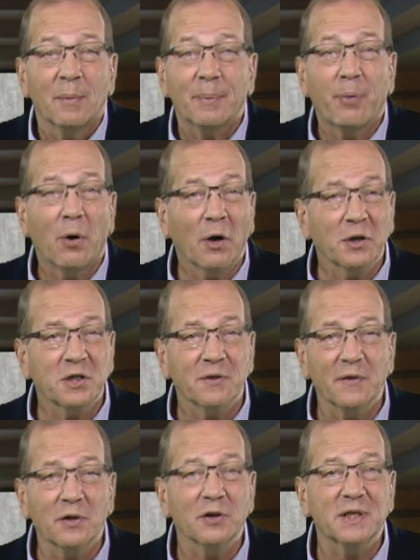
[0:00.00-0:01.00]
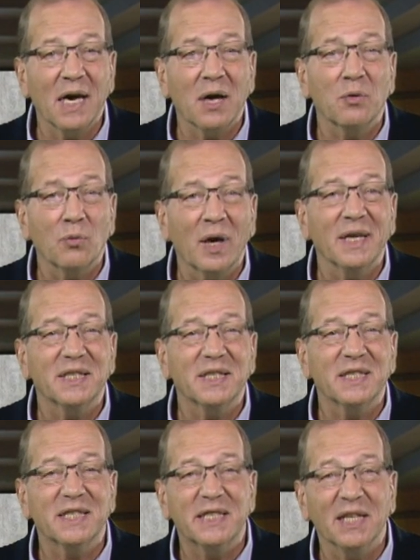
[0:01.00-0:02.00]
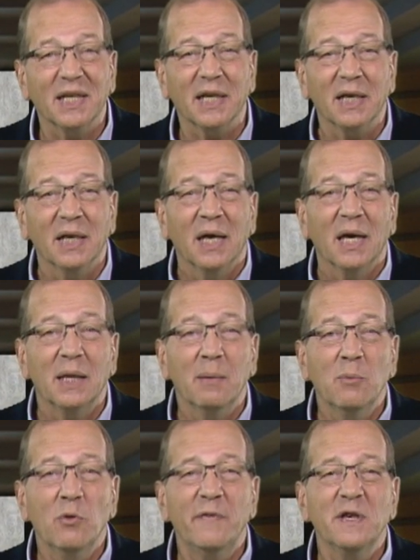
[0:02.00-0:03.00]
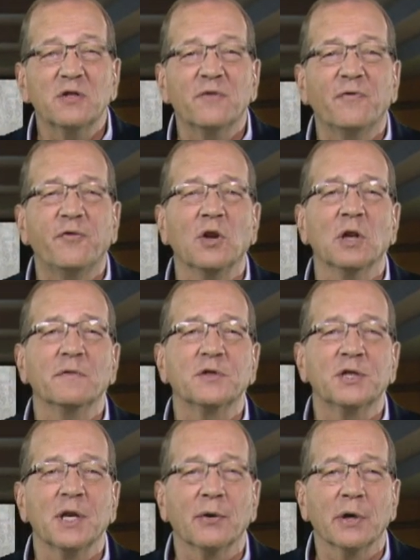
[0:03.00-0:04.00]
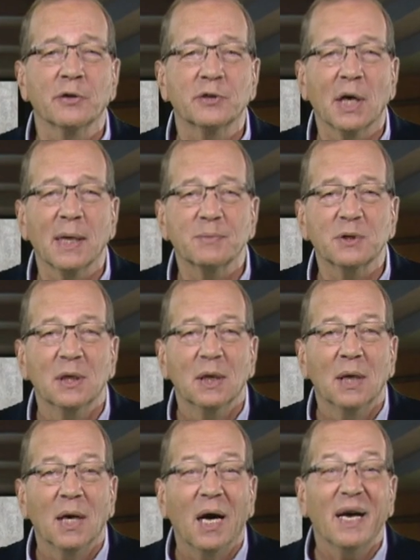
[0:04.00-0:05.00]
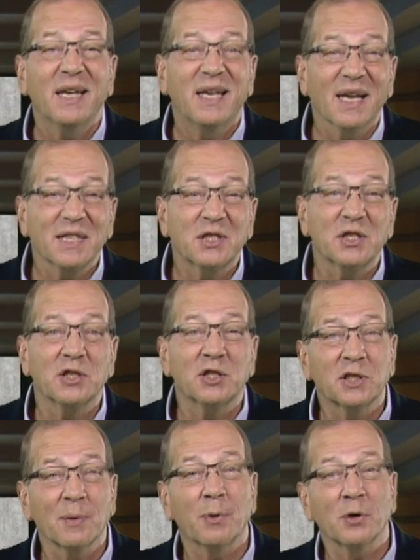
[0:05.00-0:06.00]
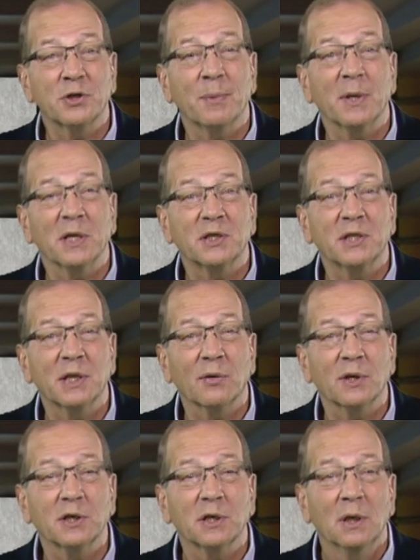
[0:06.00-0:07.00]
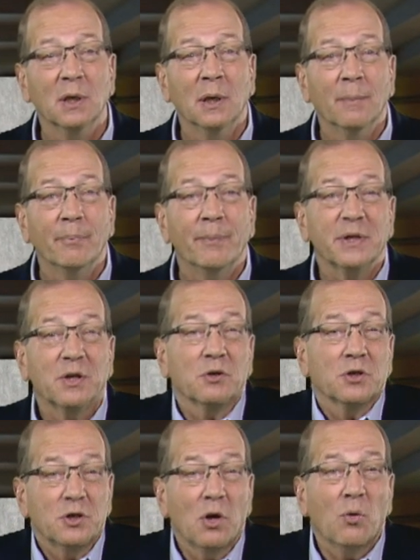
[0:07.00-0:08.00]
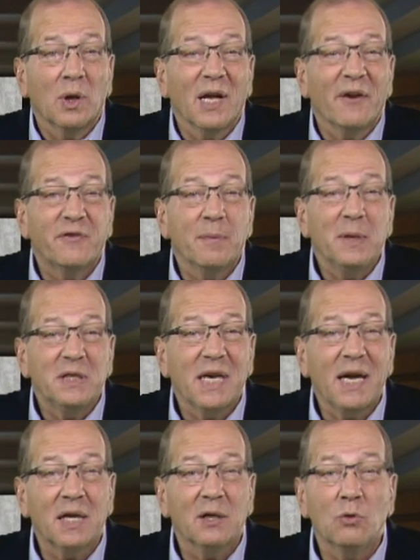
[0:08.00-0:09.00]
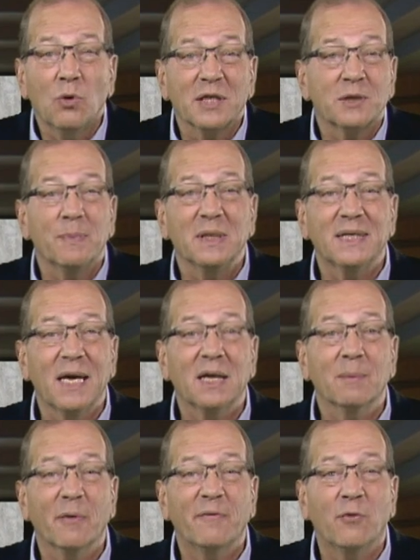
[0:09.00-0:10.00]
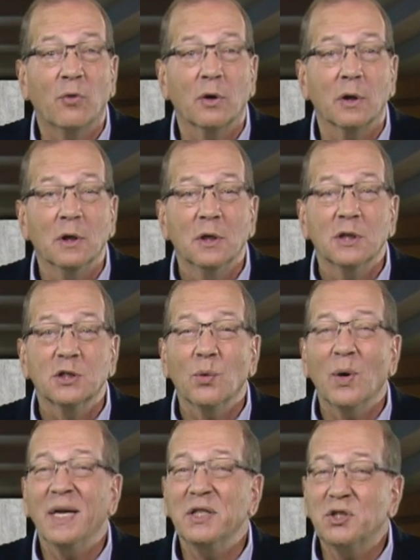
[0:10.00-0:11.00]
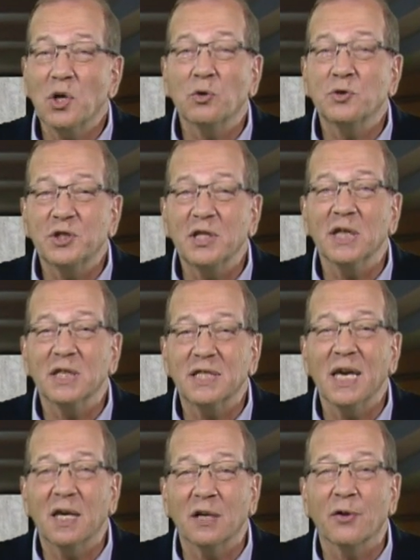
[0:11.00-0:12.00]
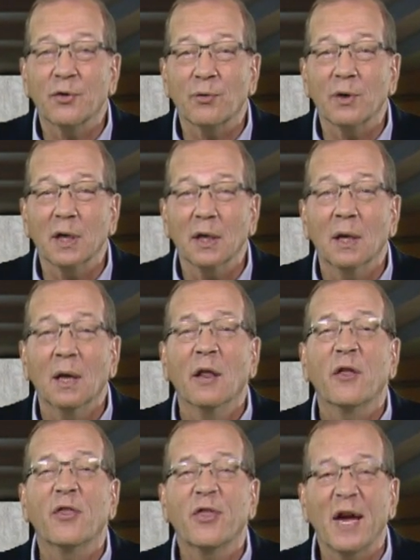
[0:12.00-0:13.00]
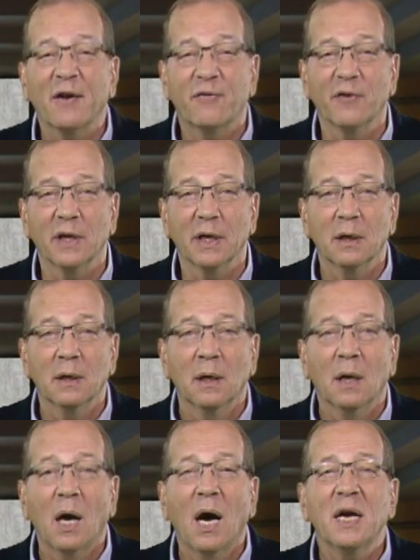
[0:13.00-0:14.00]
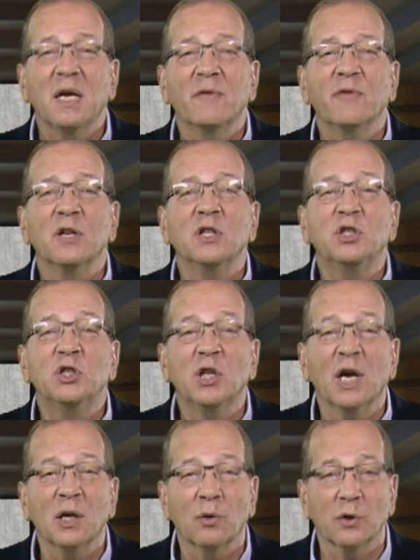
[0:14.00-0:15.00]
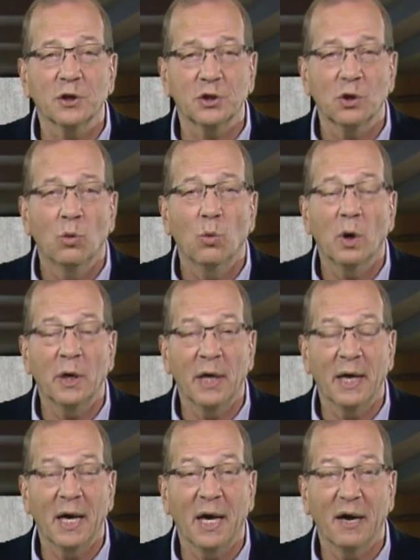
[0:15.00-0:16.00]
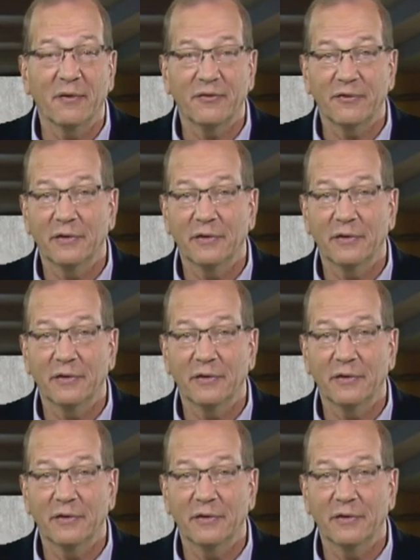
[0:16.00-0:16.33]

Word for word: But parts of it are downright silly, and the movie is full of stereotypes. I guess this is supposed to be a series, but there's no one left to be taken who hasn't been taken before. So I don't see it taking three, thankfully. I give it a generous one and a half.